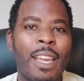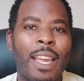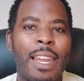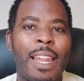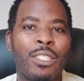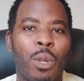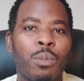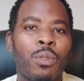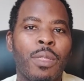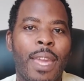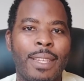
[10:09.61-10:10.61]
can last up
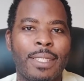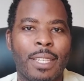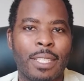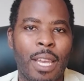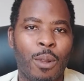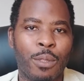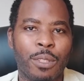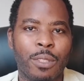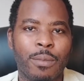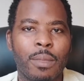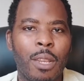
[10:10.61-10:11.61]
to 36 hours.